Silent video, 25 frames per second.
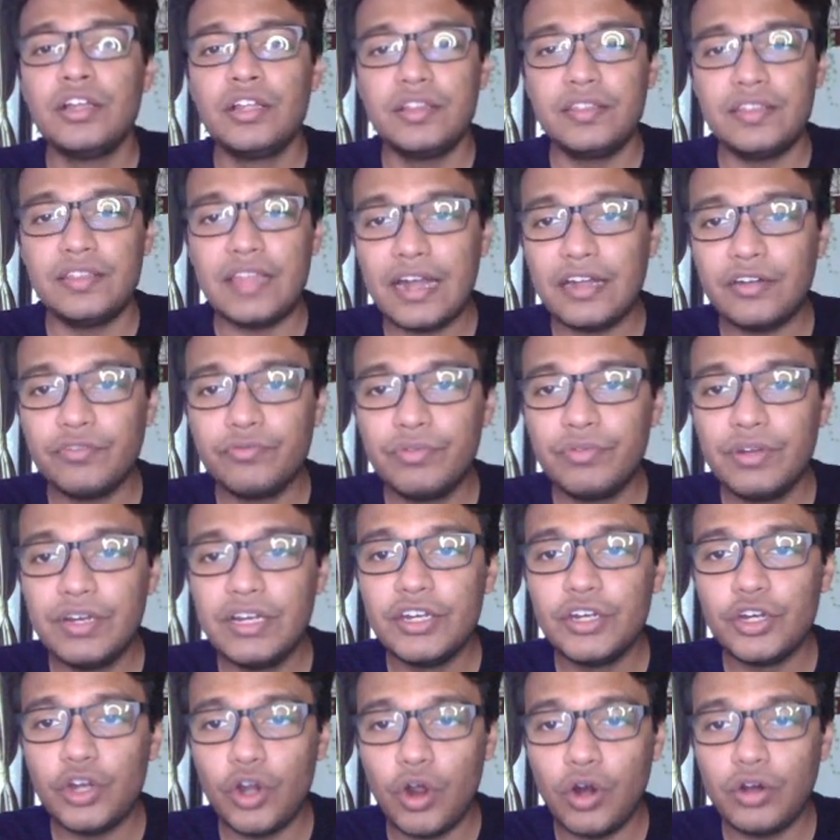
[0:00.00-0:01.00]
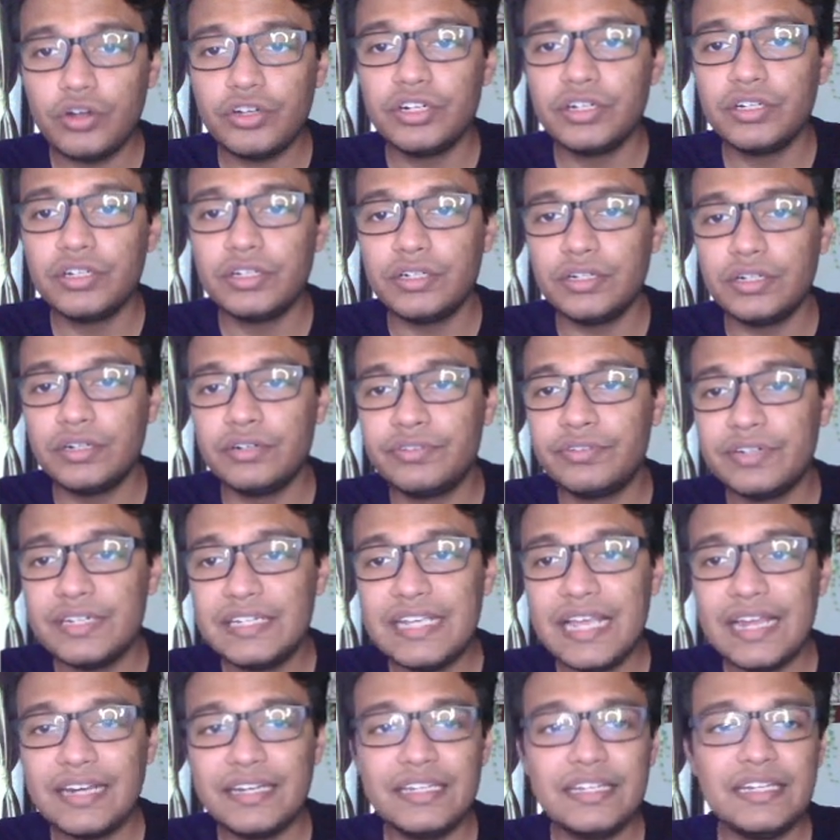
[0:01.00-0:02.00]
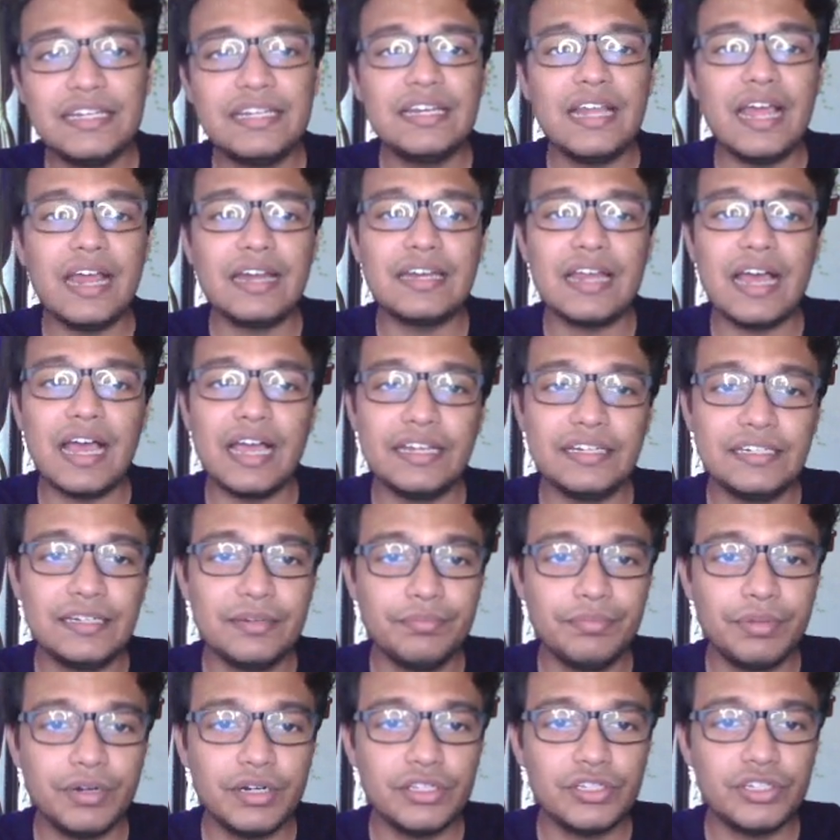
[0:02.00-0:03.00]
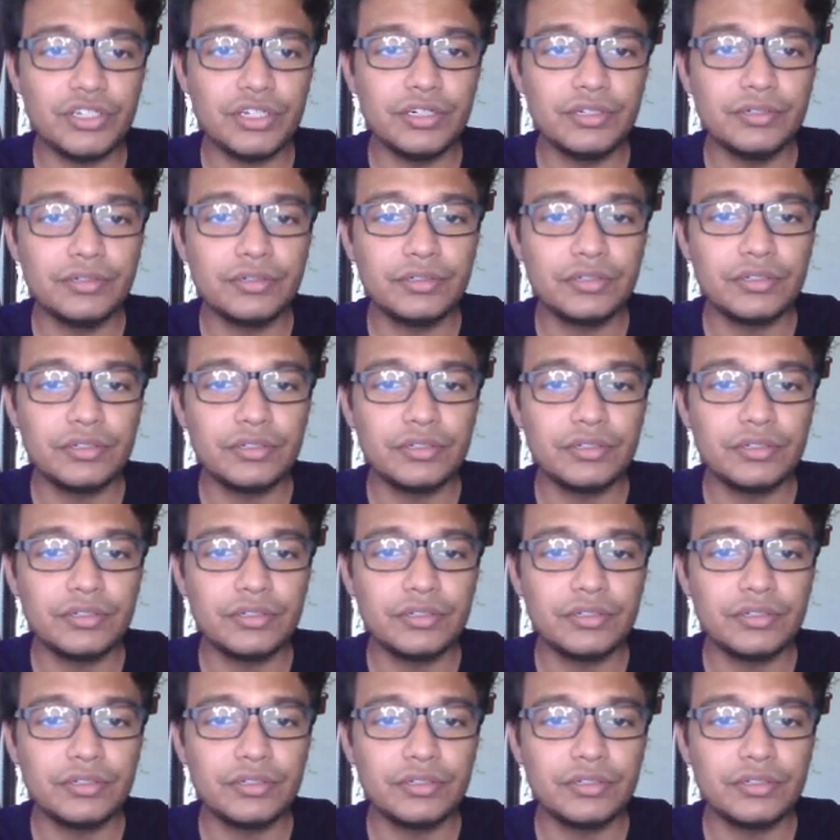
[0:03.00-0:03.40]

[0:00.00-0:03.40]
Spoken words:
that will not reanneal at high temperature.